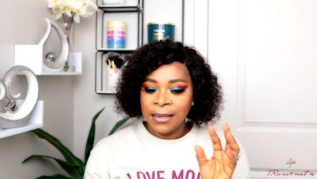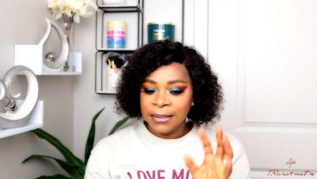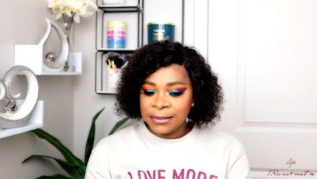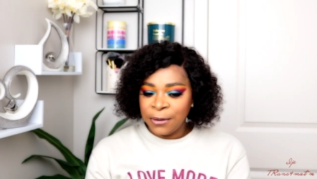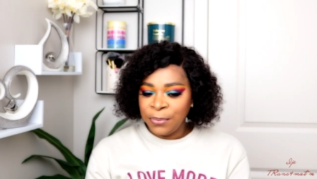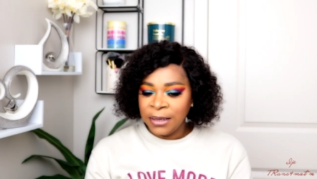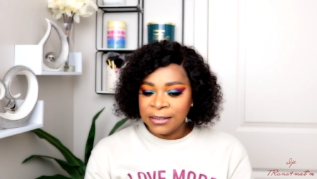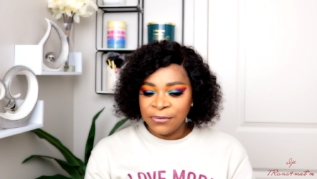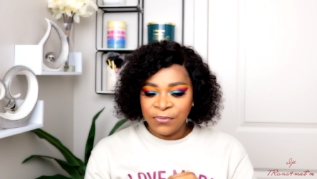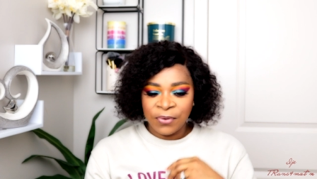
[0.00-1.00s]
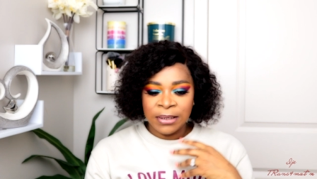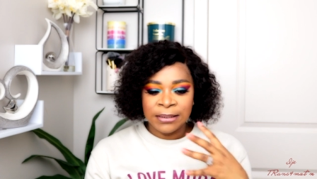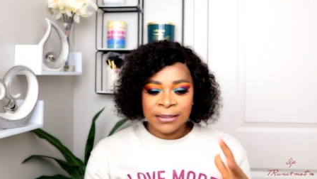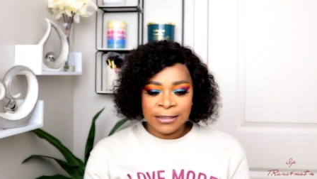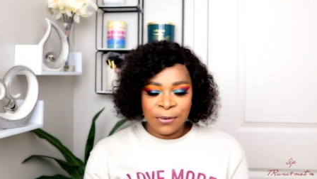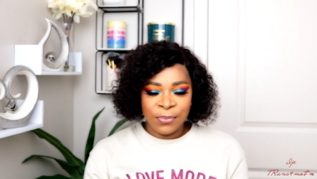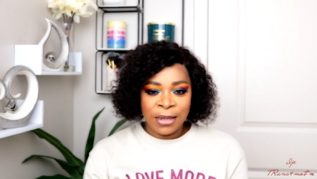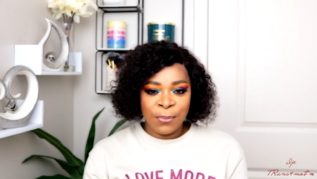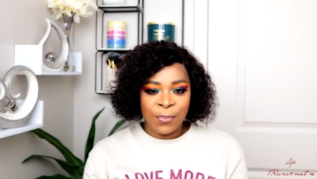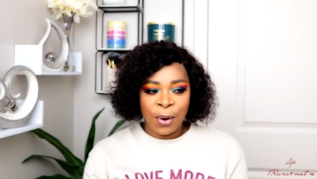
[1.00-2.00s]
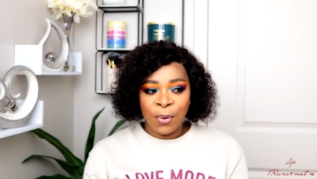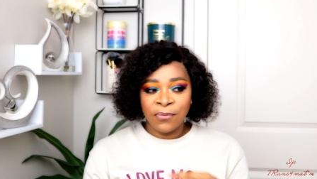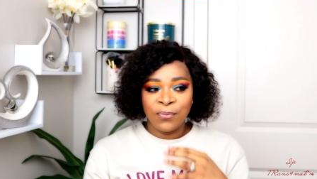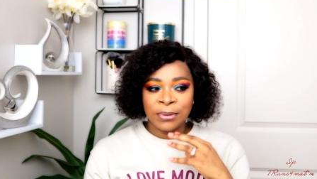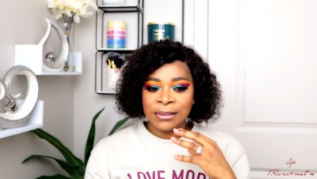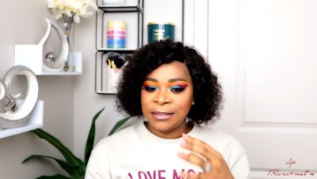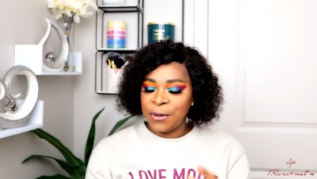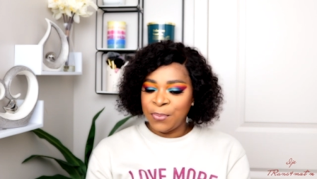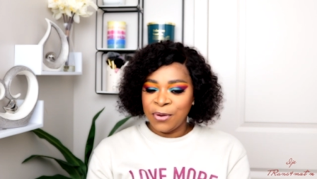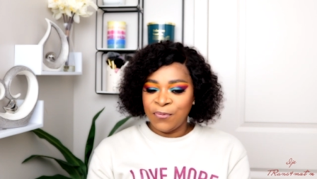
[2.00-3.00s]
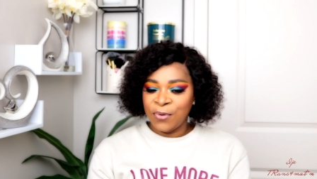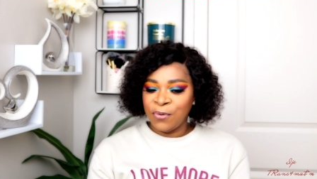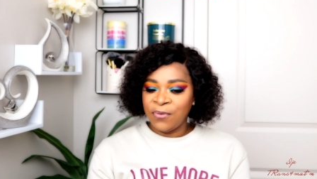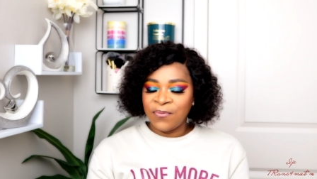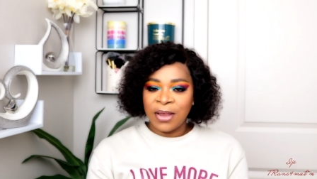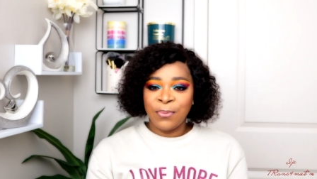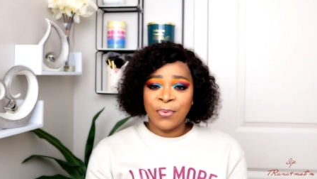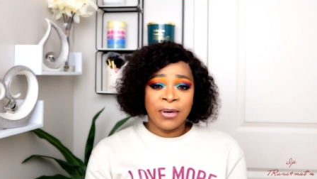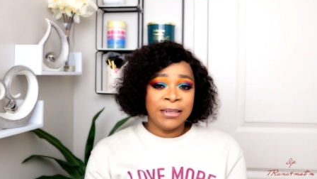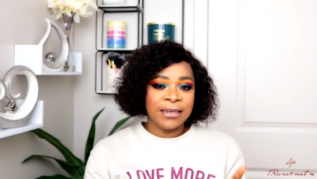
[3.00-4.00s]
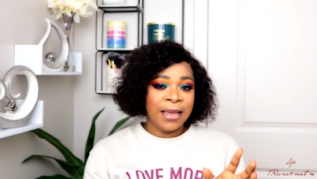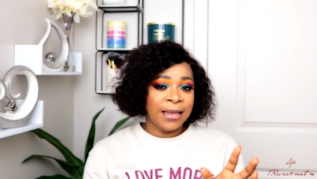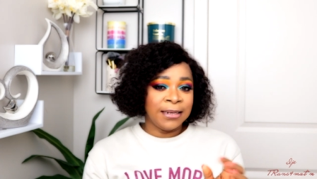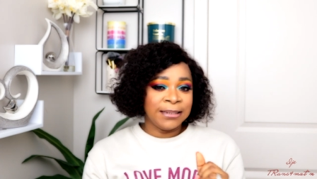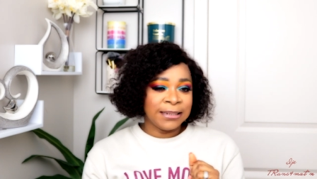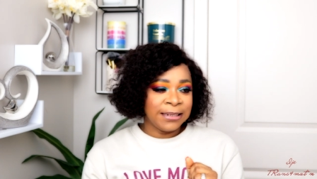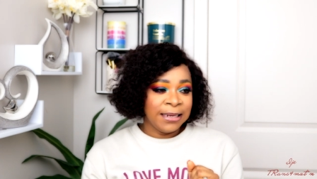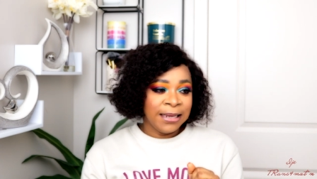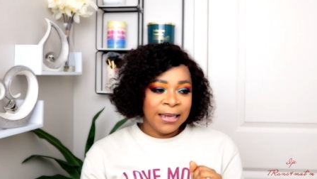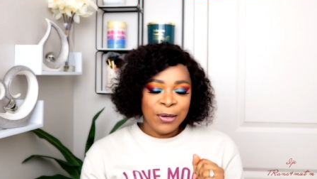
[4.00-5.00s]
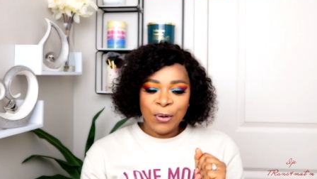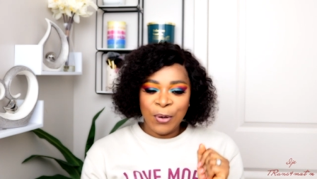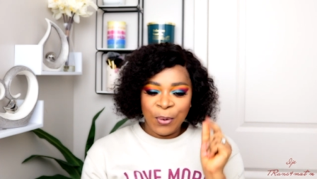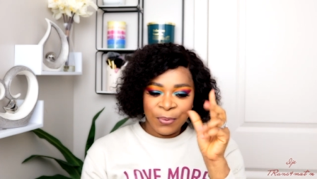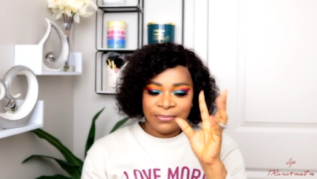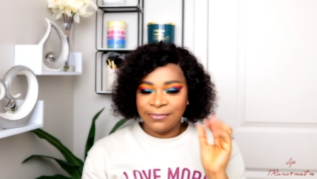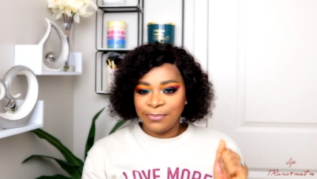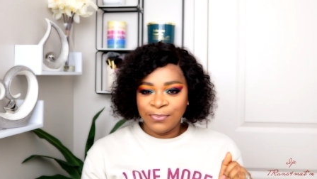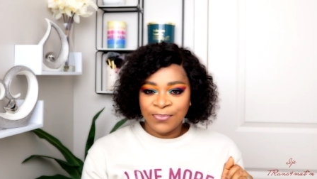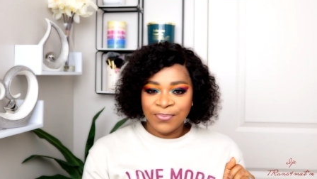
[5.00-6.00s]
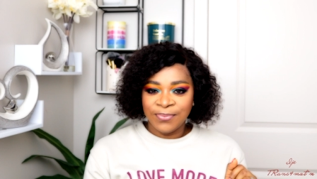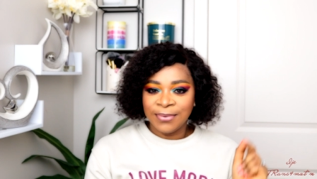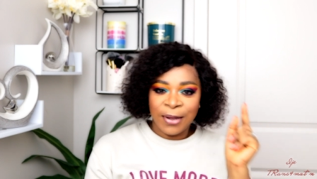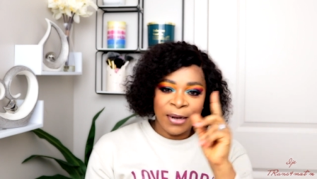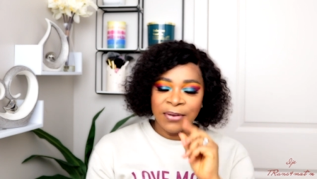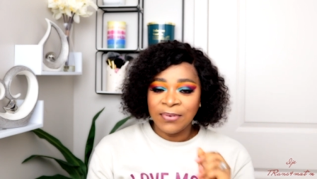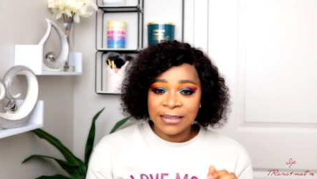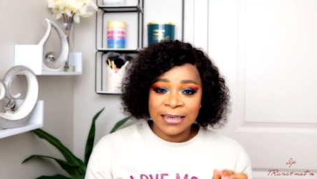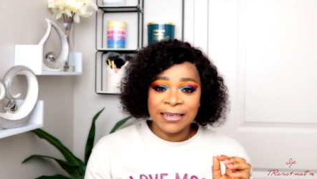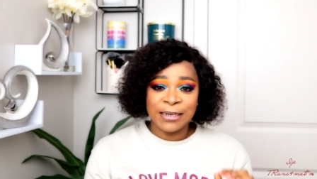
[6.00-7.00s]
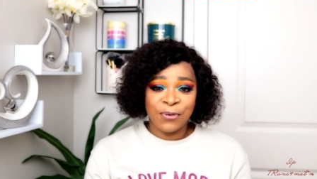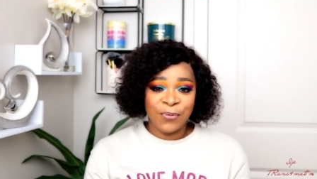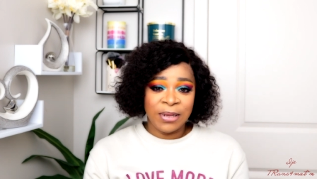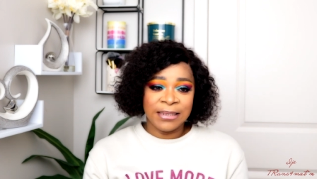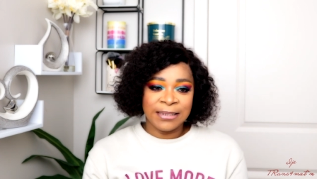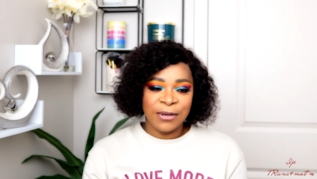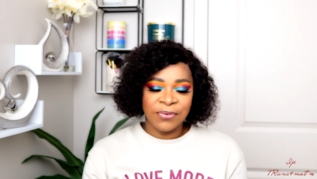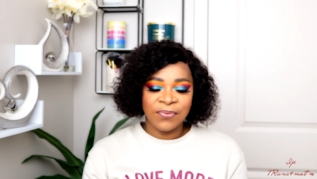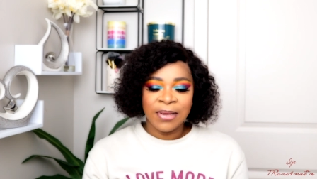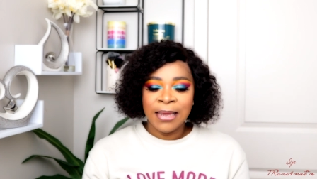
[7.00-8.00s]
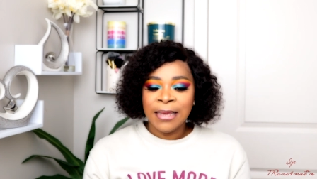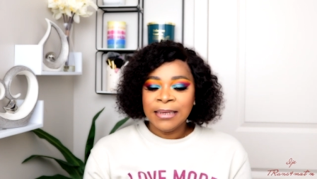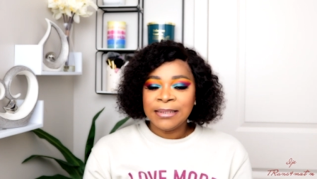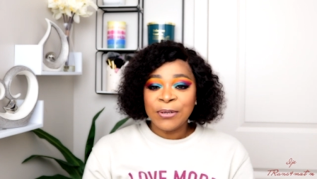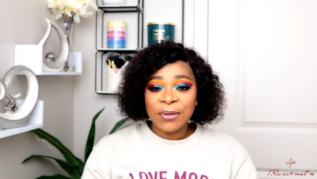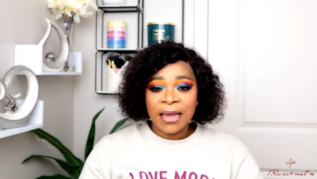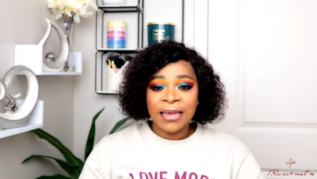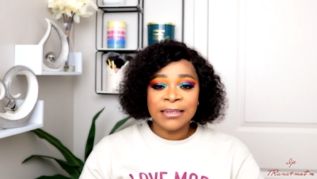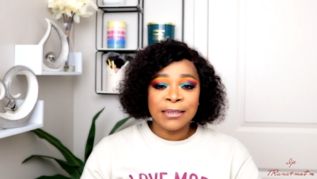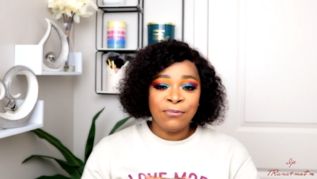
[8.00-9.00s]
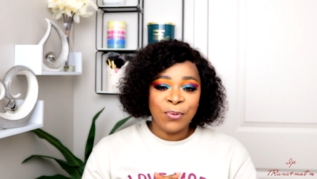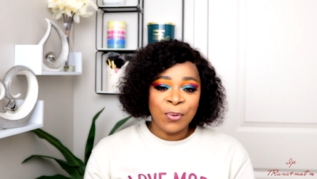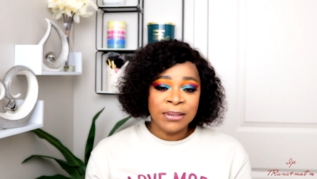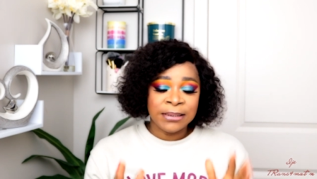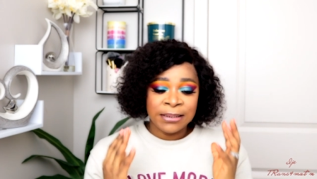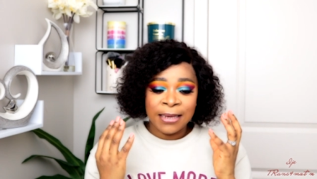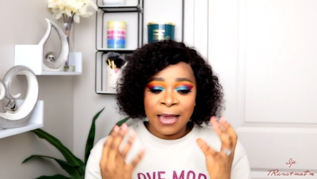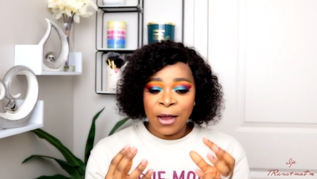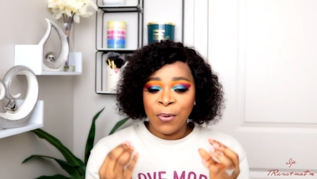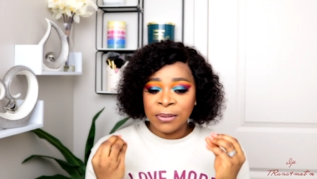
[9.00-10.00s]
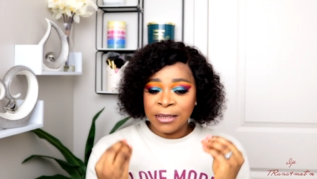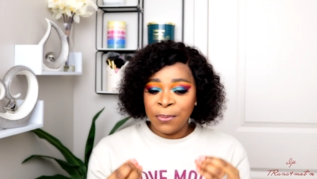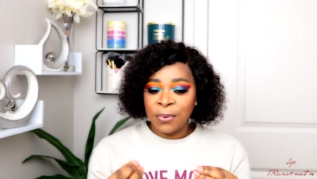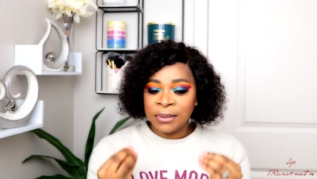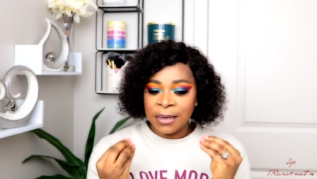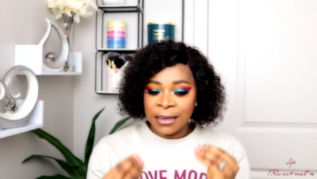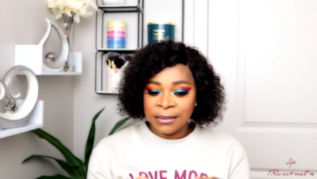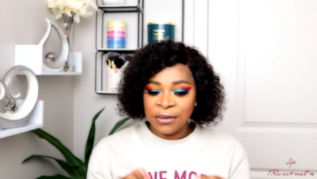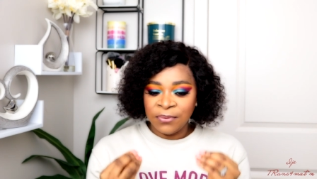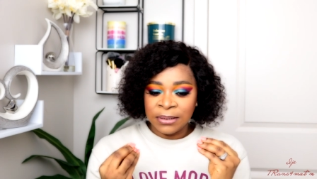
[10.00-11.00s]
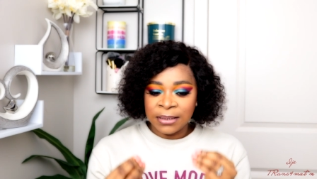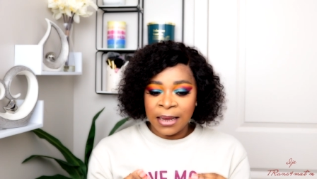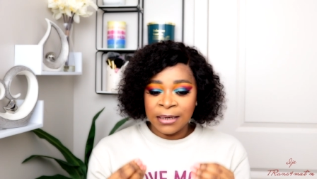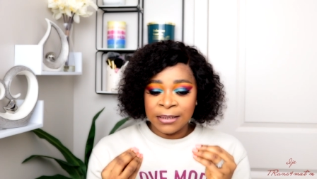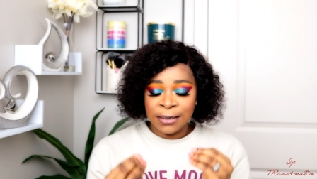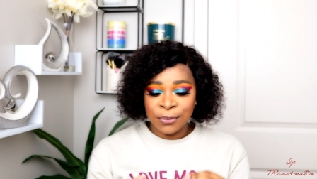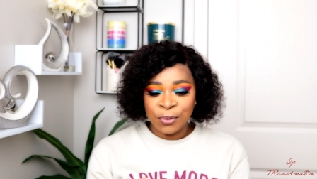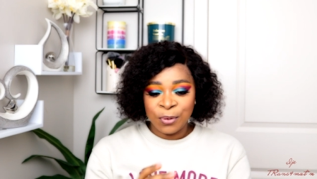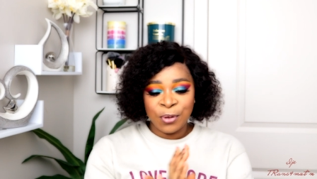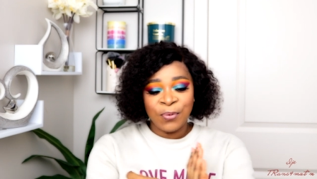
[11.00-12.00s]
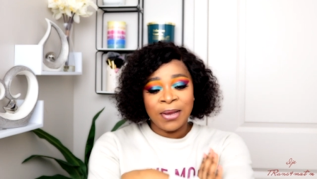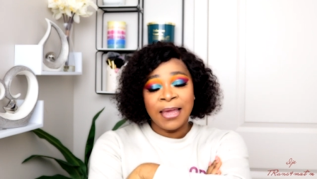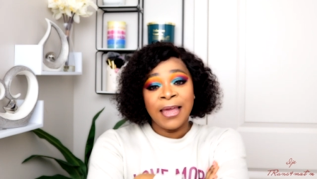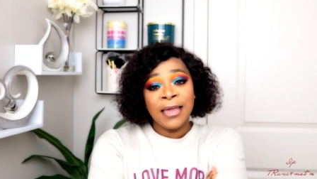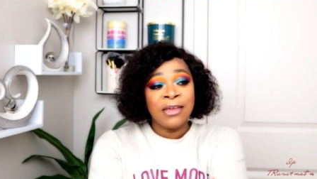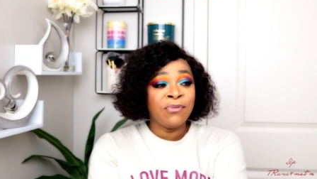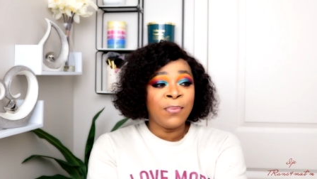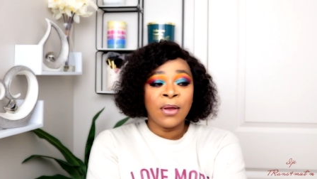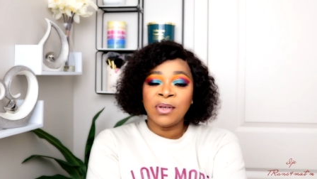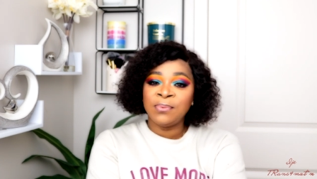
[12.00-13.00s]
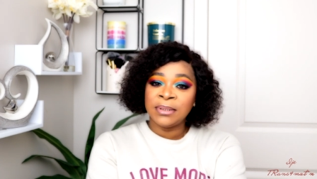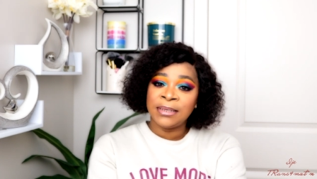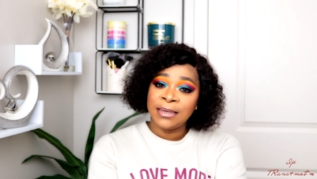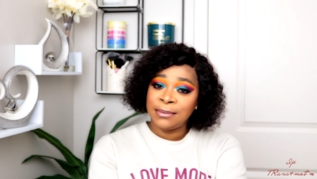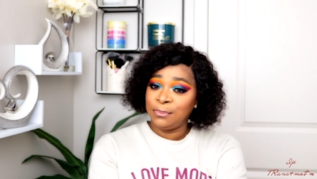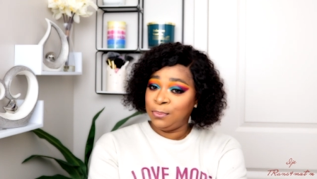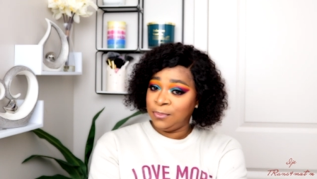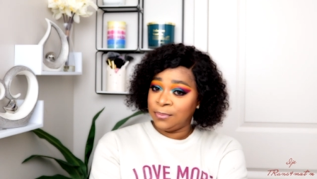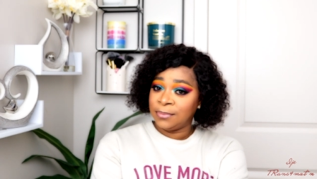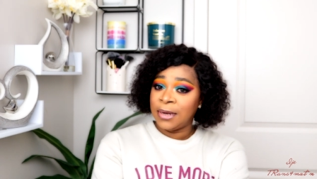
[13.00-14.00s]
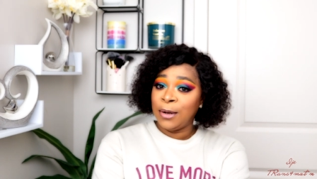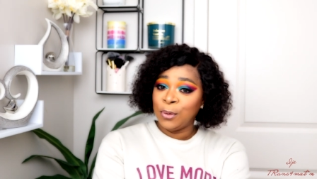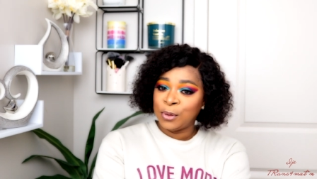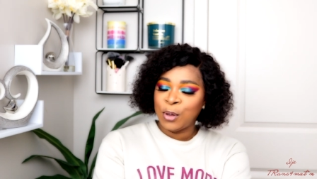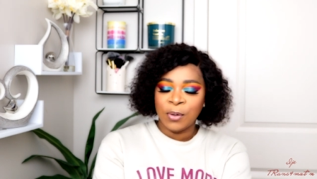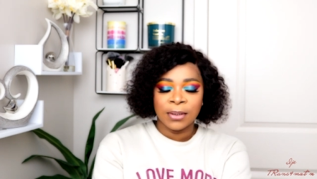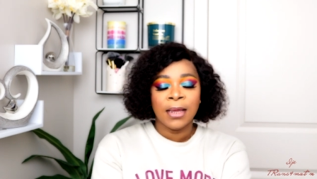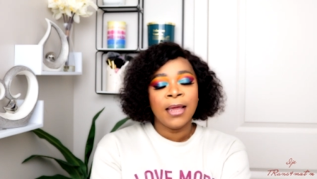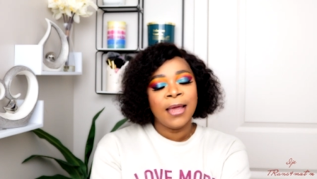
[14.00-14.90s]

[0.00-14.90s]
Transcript: something different something powerful something very vibrant and you know all of this can tell for itself so guys if you want to see how i was able to achieve this eyeshadow tutorial here even my husband said hmm that looks good